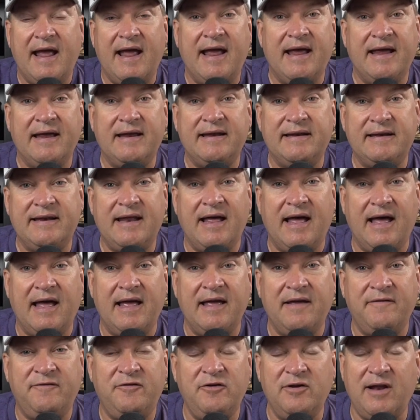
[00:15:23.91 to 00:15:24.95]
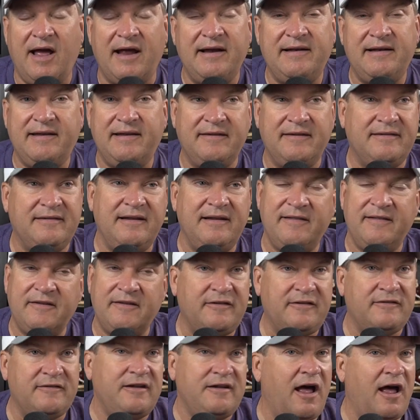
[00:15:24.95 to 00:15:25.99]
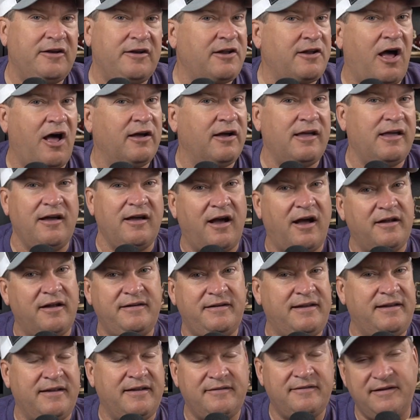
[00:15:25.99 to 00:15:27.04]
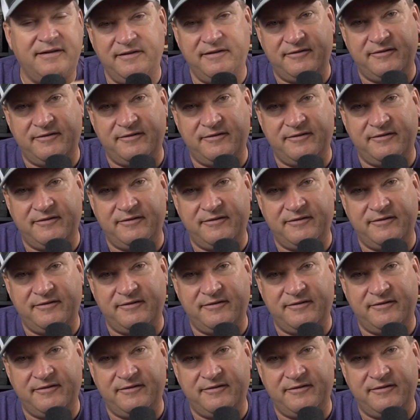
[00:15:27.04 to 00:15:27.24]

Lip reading: And if you like Disney, this is not dogging on Disney,